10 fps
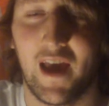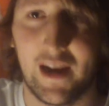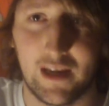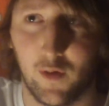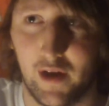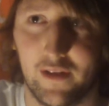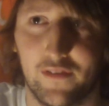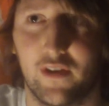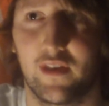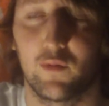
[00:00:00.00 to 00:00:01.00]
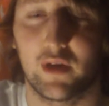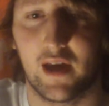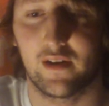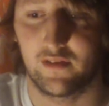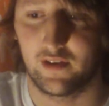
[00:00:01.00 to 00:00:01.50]
Anyway, so then we
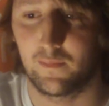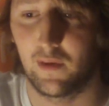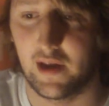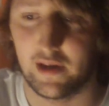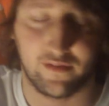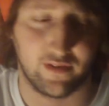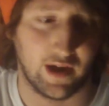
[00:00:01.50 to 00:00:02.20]
get to this place,